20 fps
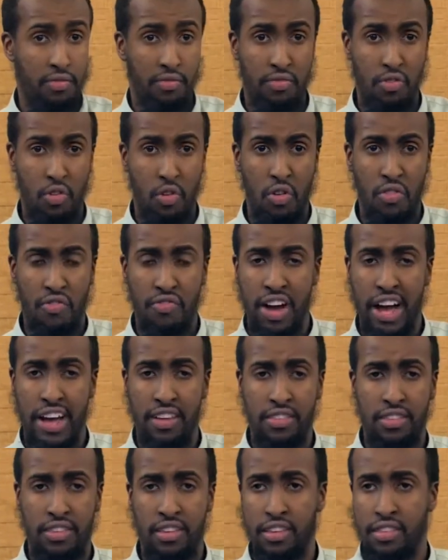Four, five,
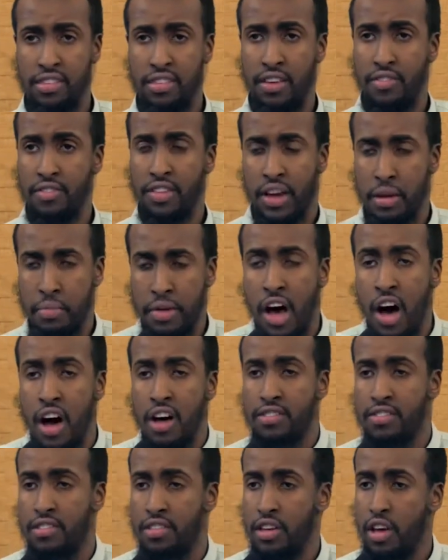six, seven, they're going to be
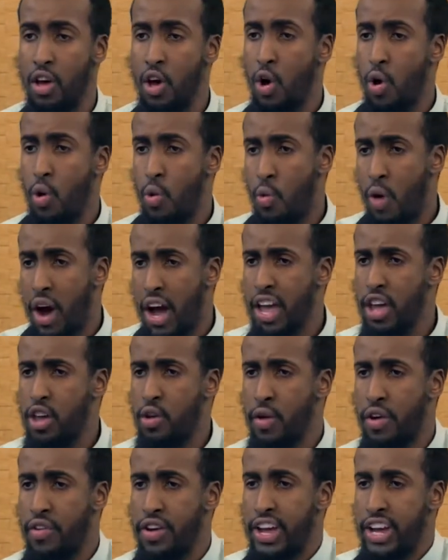asked, why are you
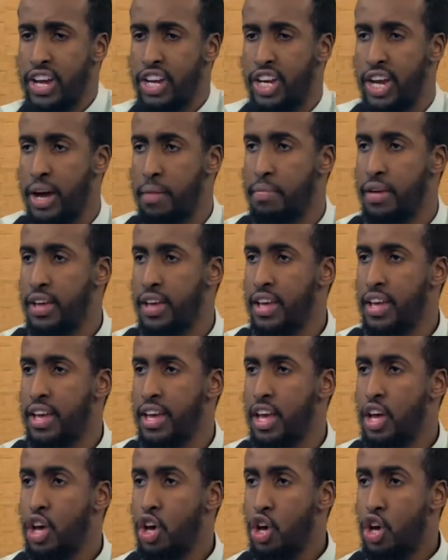wearing a hijab?
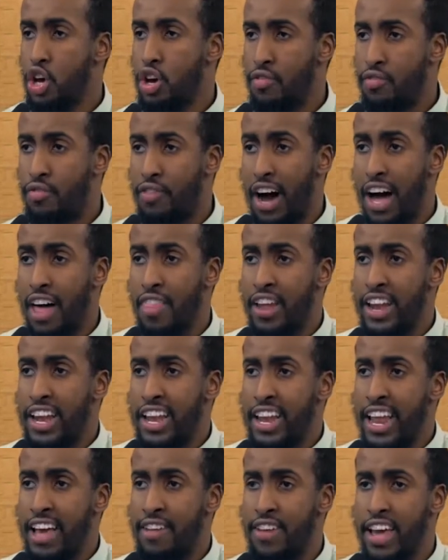Father
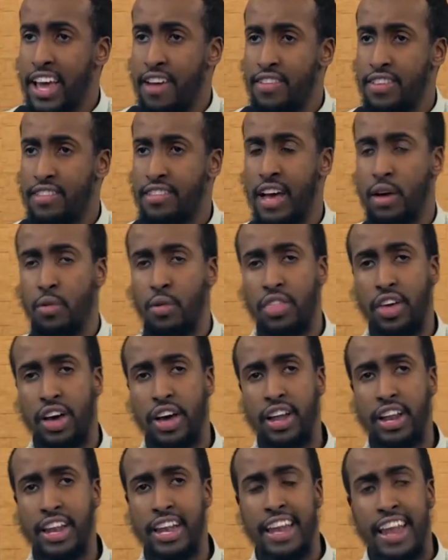never ever sat with
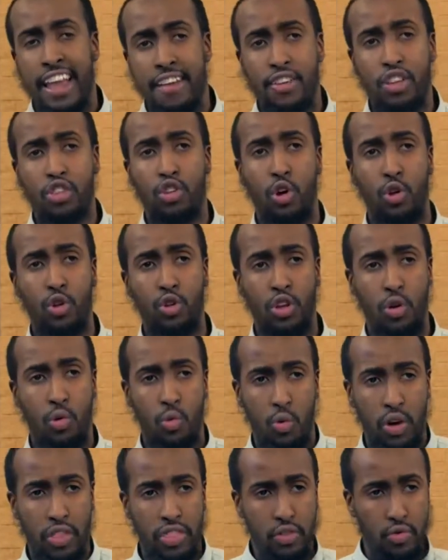her, never told her
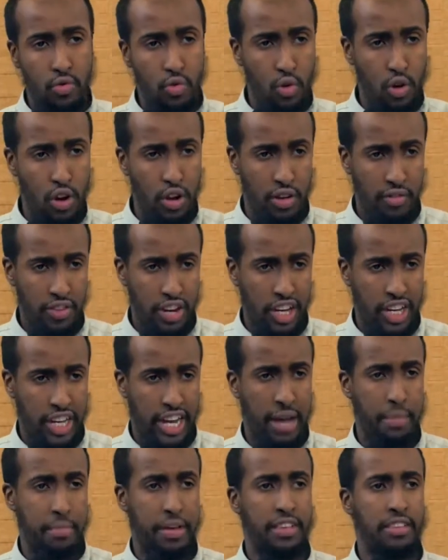what ruling of
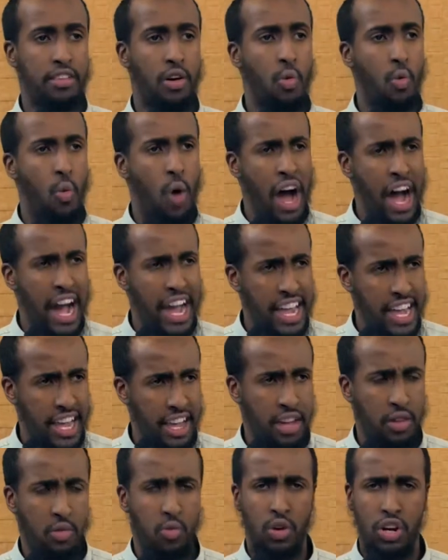hijab is, why,
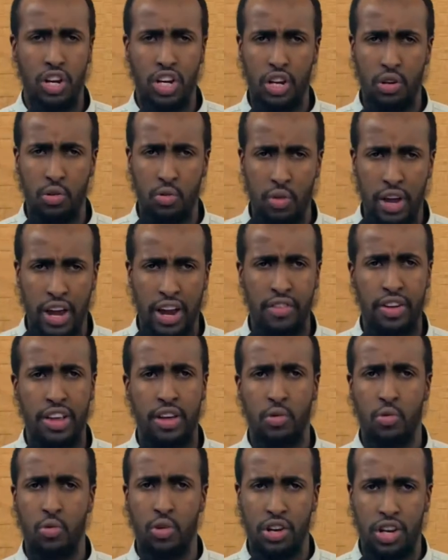and what she's wearing,
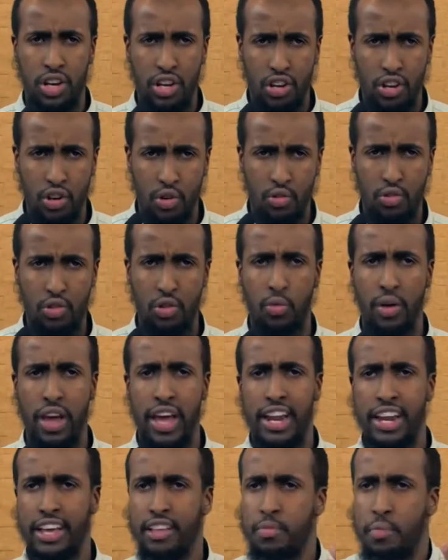and what she chose to wear,
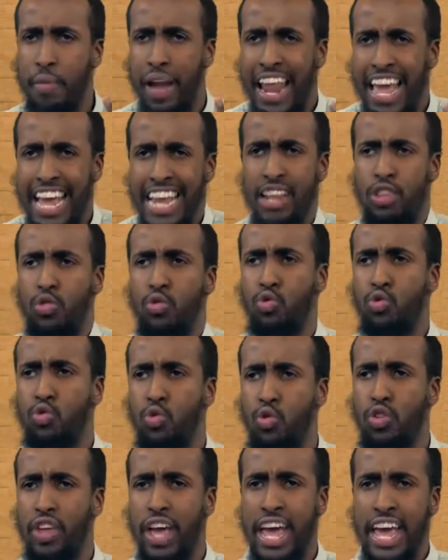and explain it to his
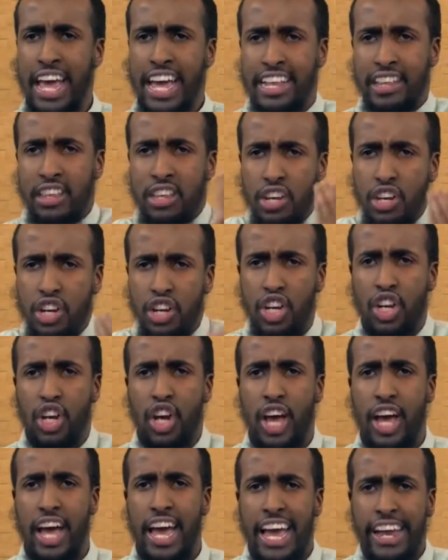daughter. Teach
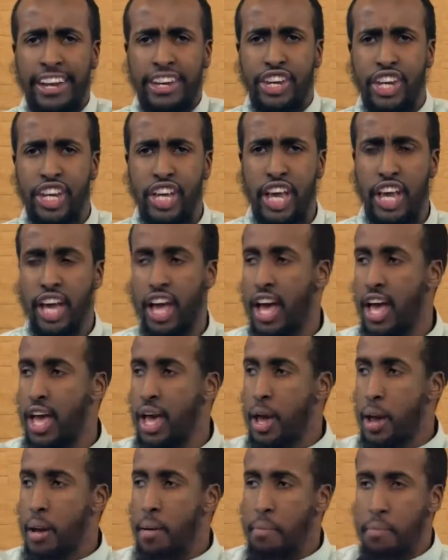her, educate her,
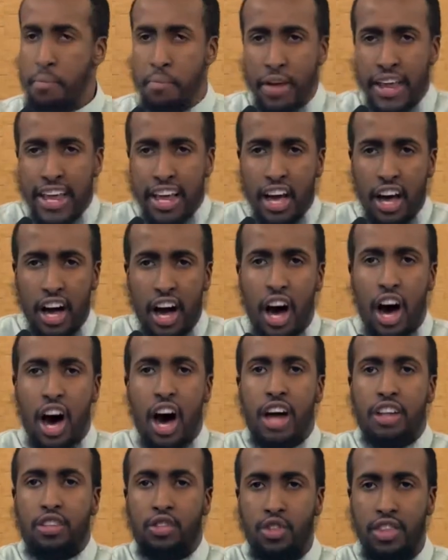bring her
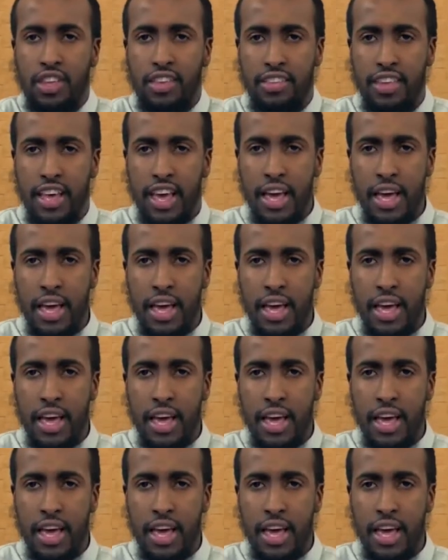heart to this.